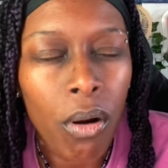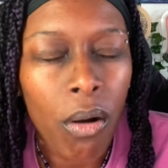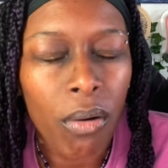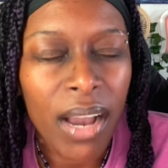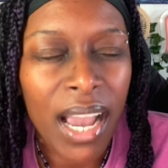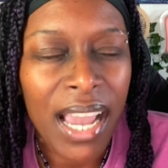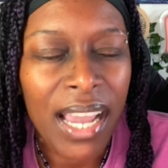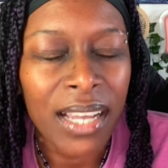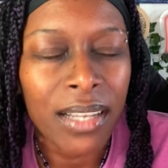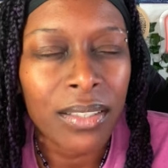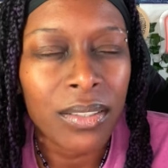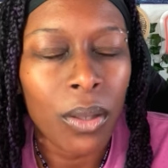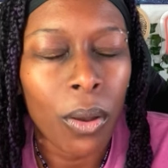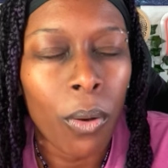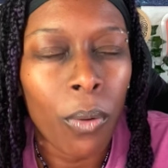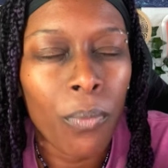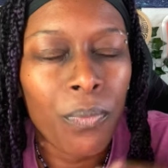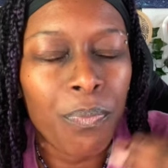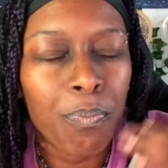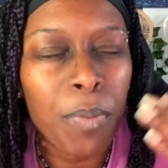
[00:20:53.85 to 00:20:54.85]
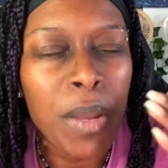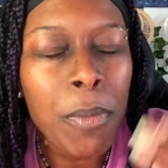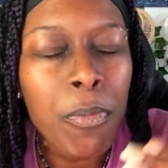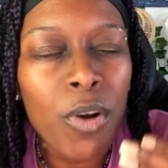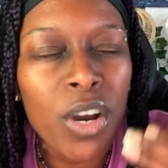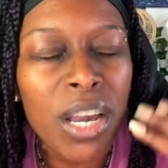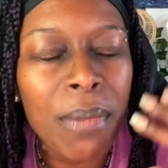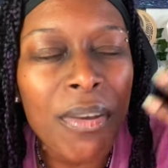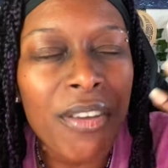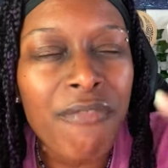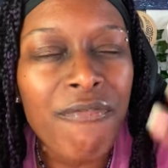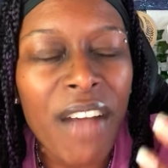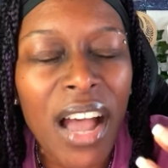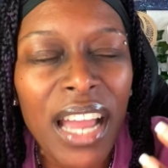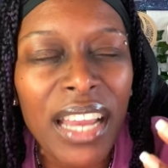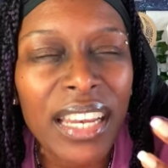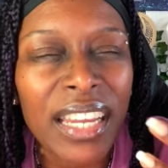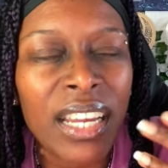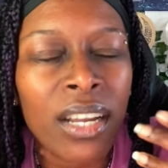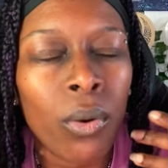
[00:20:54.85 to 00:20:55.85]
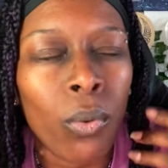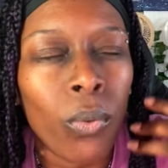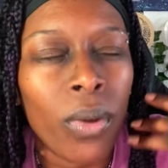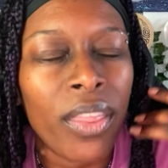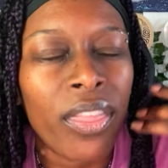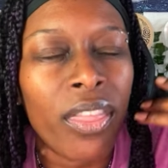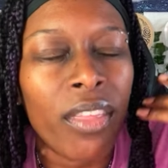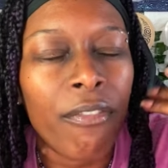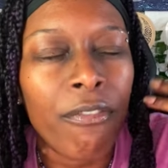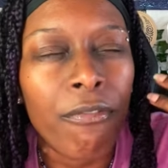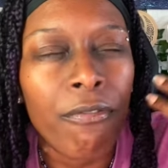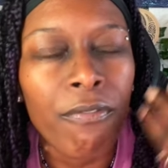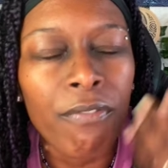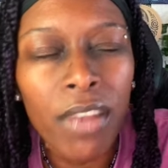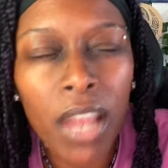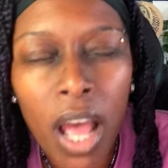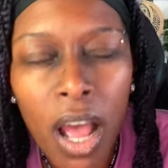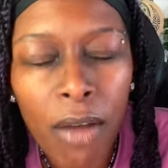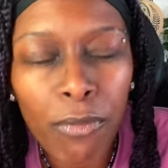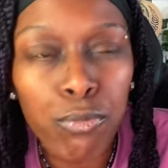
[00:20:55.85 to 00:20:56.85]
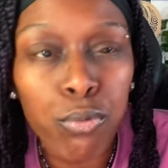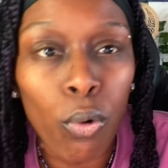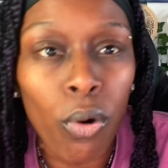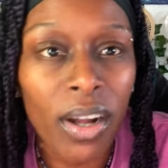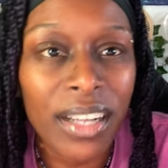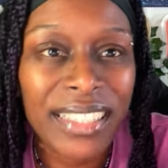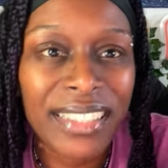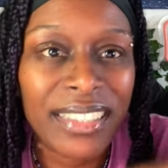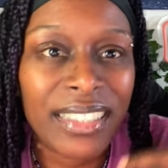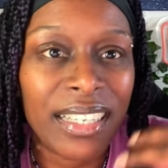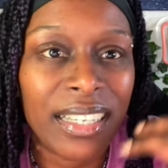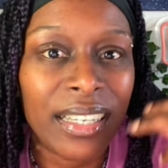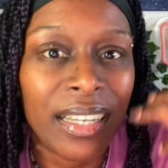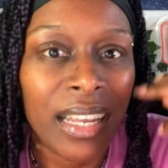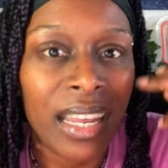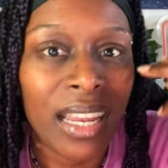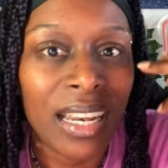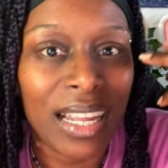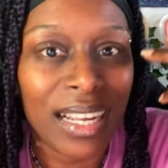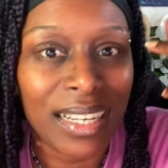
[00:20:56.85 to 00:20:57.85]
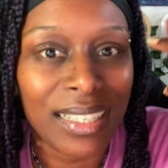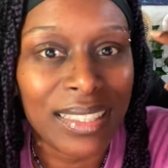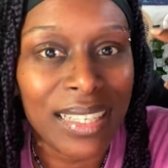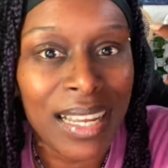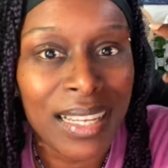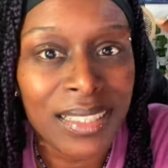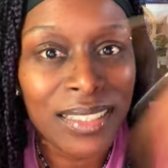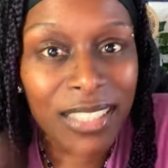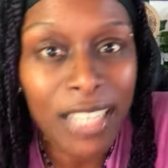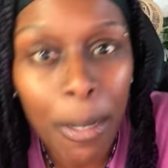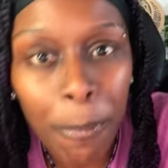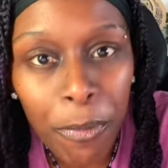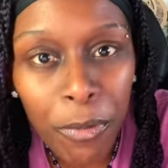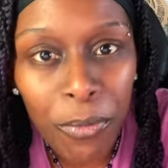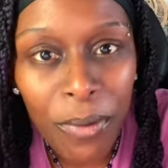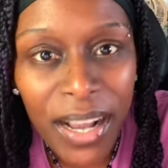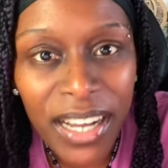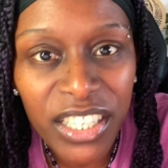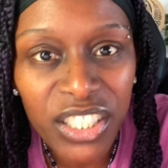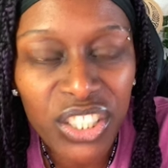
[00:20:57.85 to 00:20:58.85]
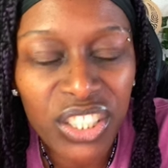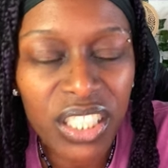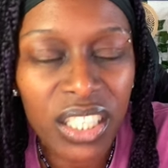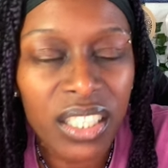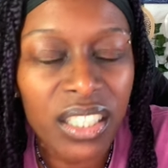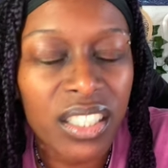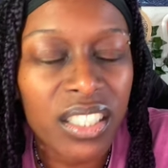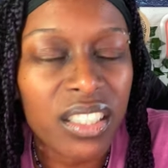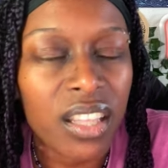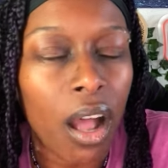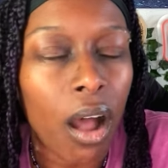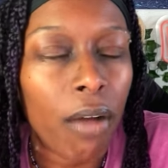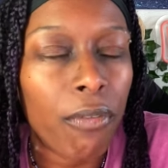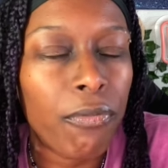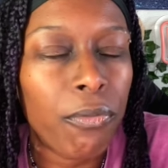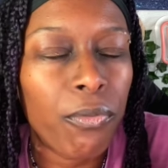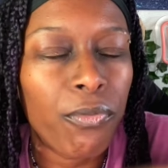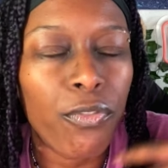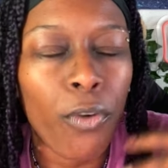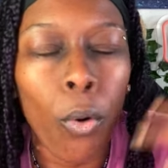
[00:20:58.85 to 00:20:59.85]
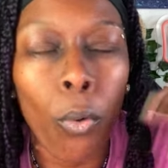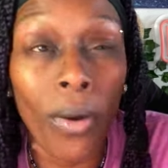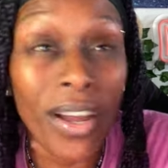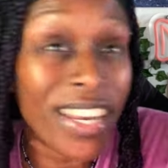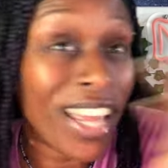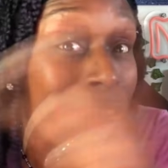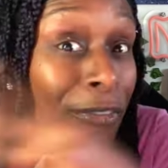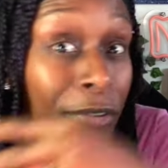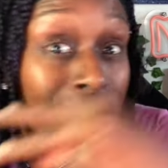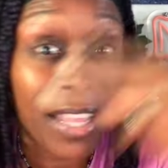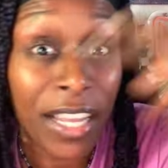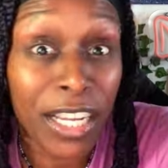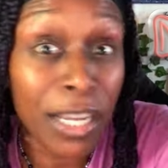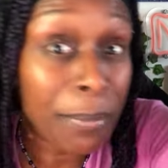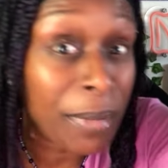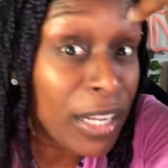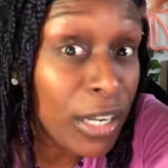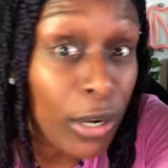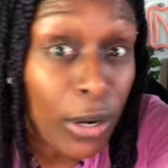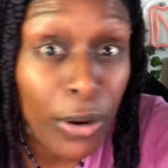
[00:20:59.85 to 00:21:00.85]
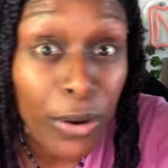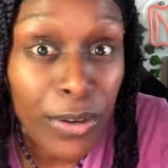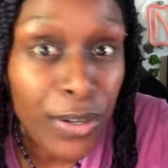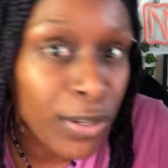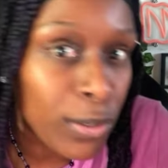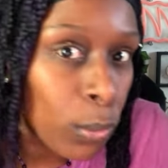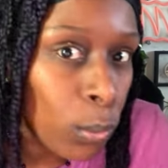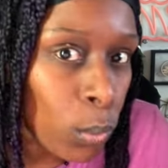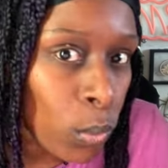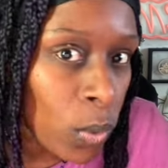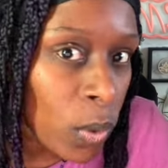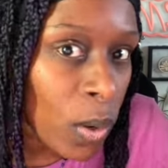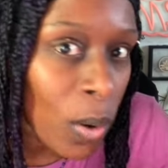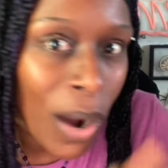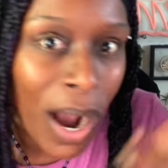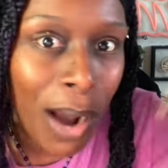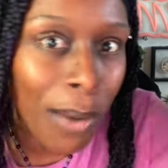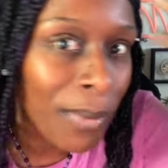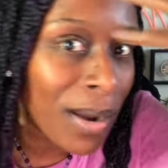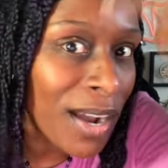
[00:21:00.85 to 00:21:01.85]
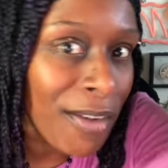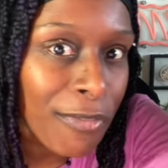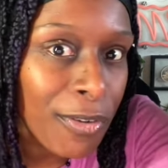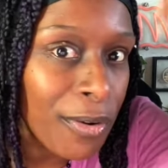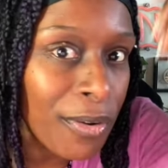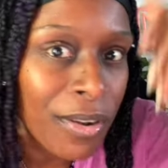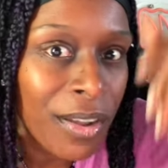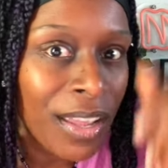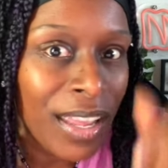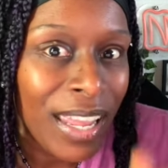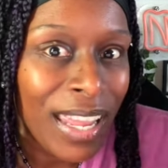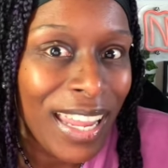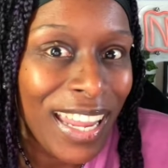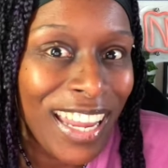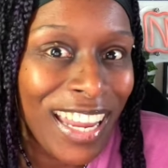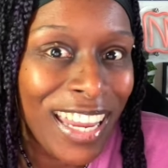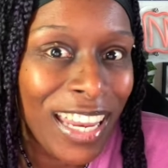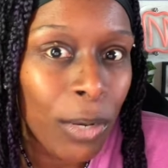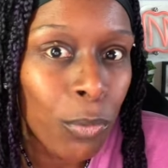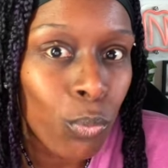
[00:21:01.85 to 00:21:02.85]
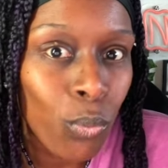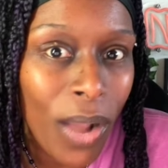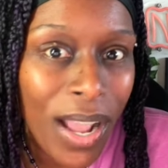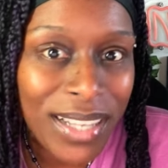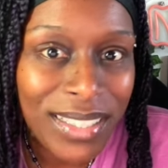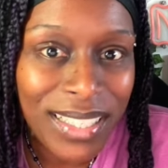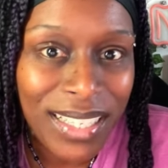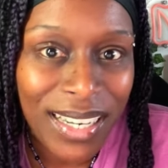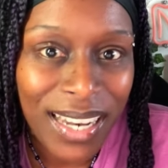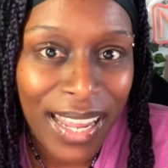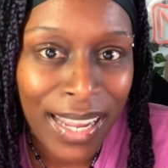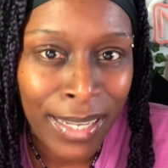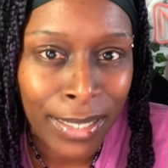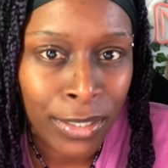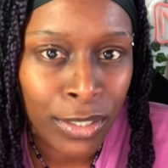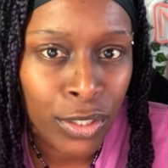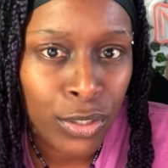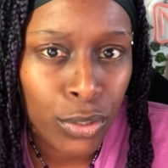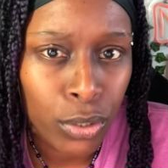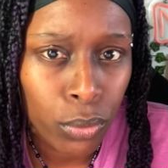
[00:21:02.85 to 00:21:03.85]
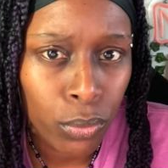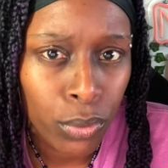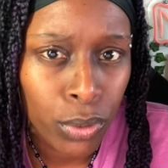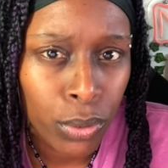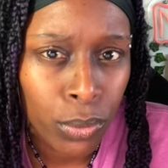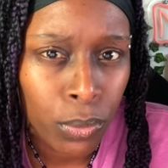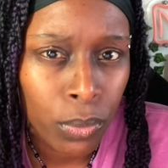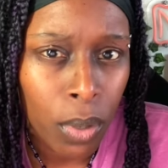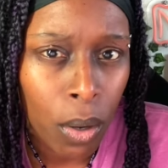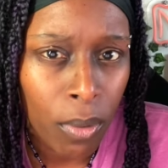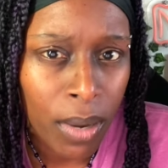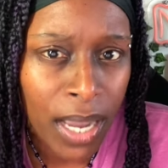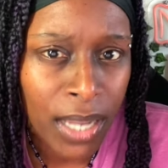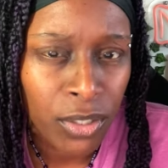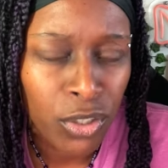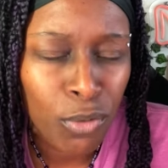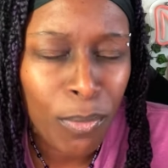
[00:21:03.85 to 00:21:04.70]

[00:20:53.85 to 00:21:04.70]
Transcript: Okay, so people could be fighting with loved ones and like i said separation stuff for whatever that could be current in the world however it resonates to you okay so